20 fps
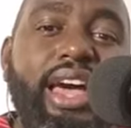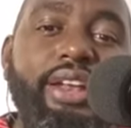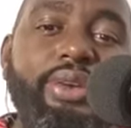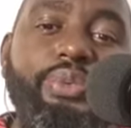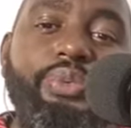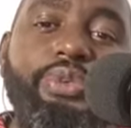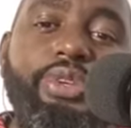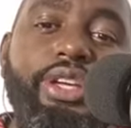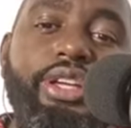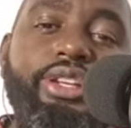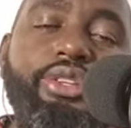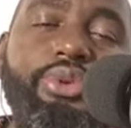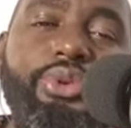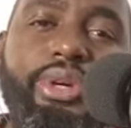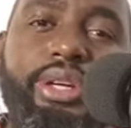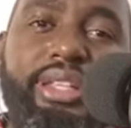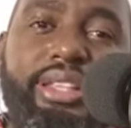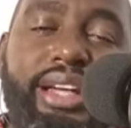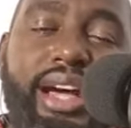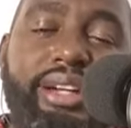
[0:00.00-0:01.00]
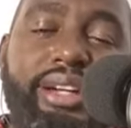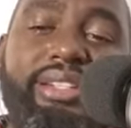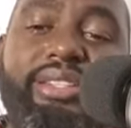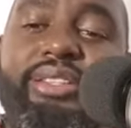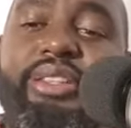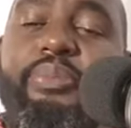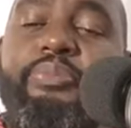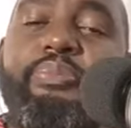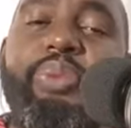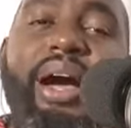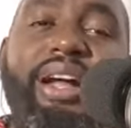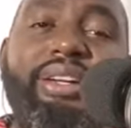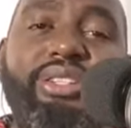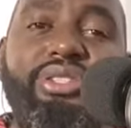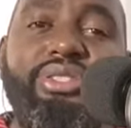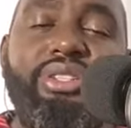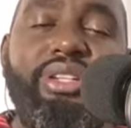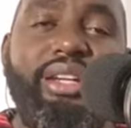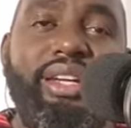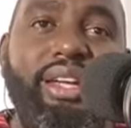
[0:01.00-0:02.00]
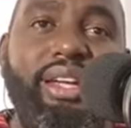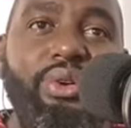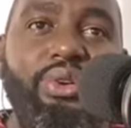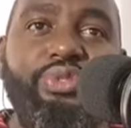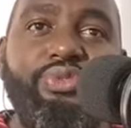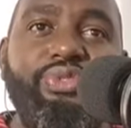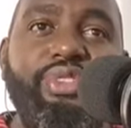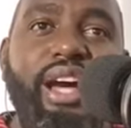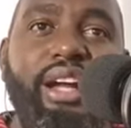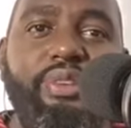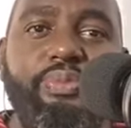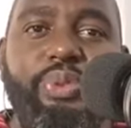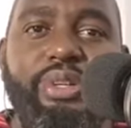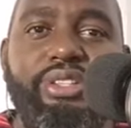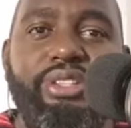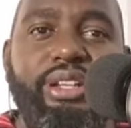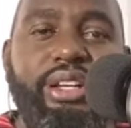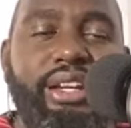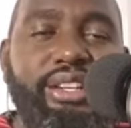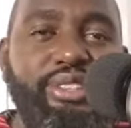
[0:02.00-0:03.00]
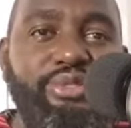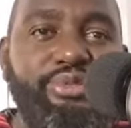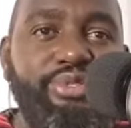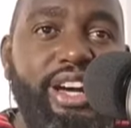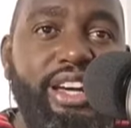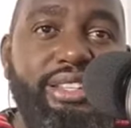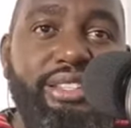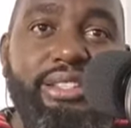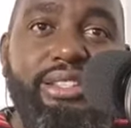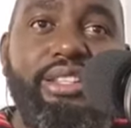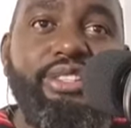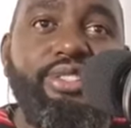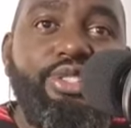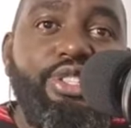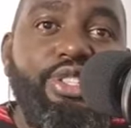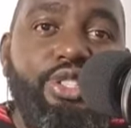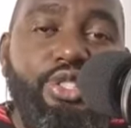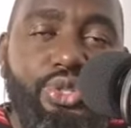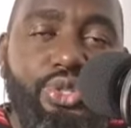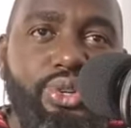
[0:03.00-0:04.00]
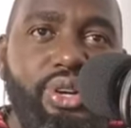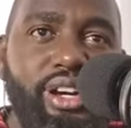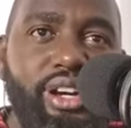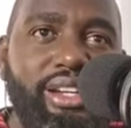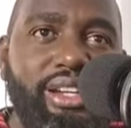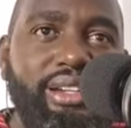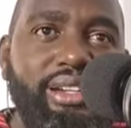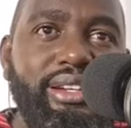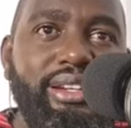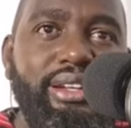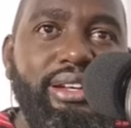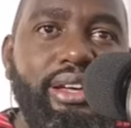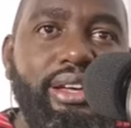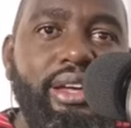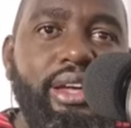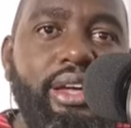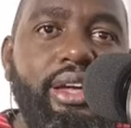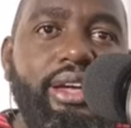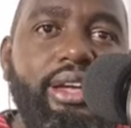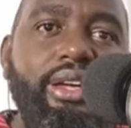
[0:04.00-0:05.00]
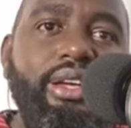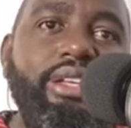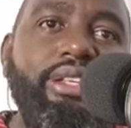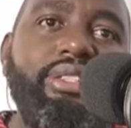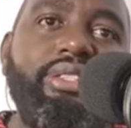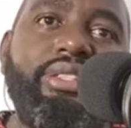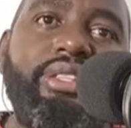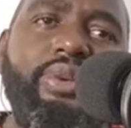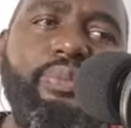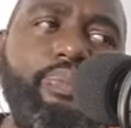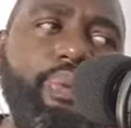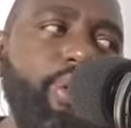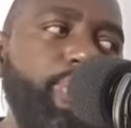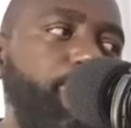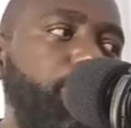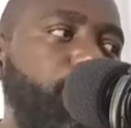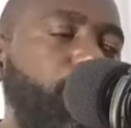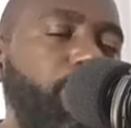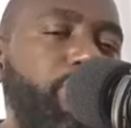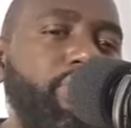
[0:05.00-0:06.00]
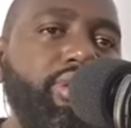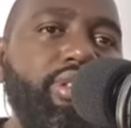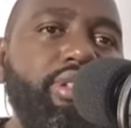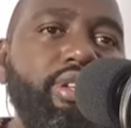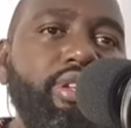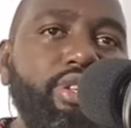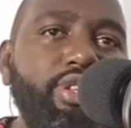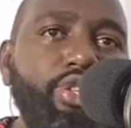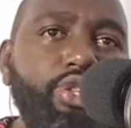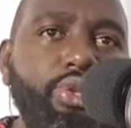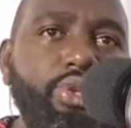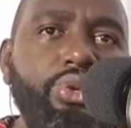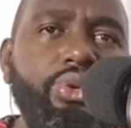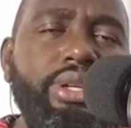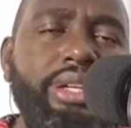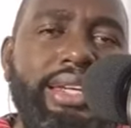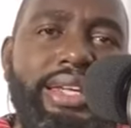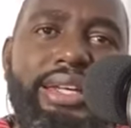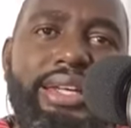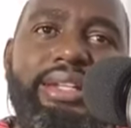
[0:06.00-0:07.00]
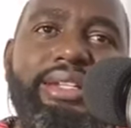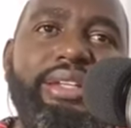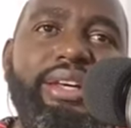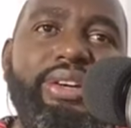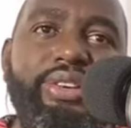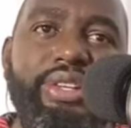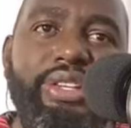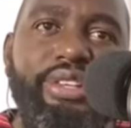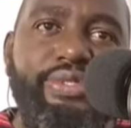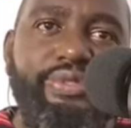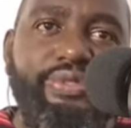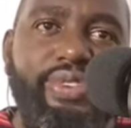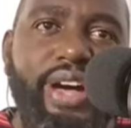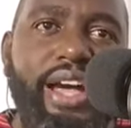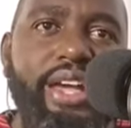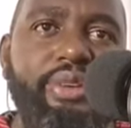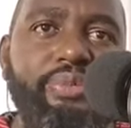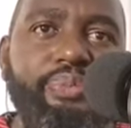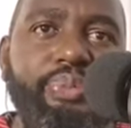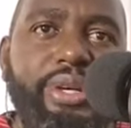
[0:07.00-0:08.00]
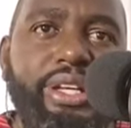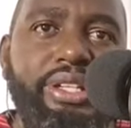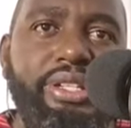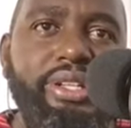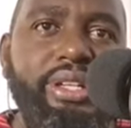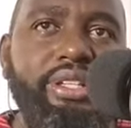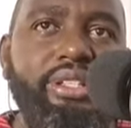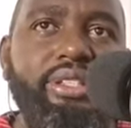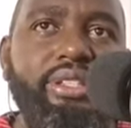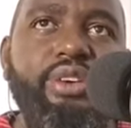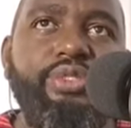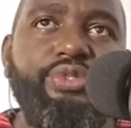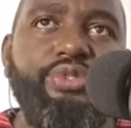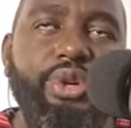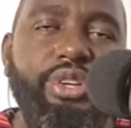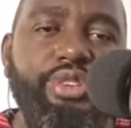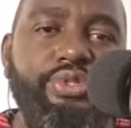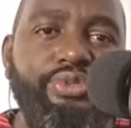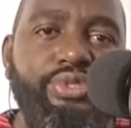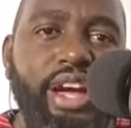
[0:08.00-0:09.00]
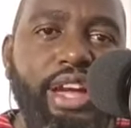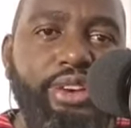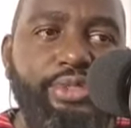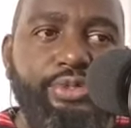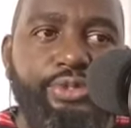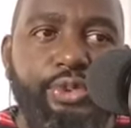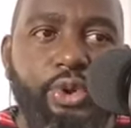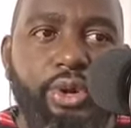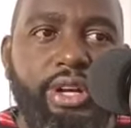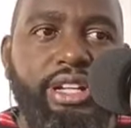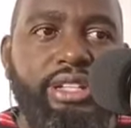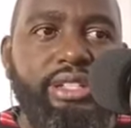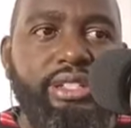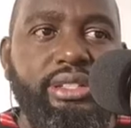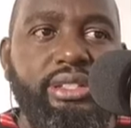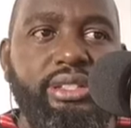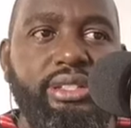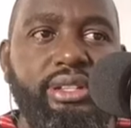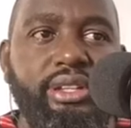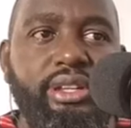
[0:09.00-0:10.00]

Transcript: And in doing that, the battery of that particular device is destroyed, simply because you need divine patience for divine focus.